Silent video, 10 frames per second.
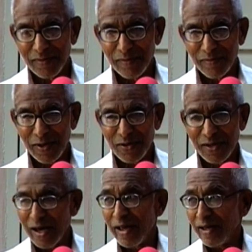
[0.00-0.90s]

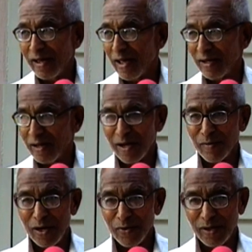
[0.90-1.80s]
But I can come
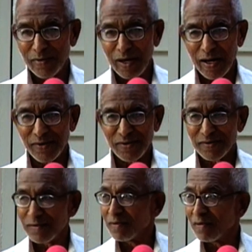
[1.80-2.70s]
out of the house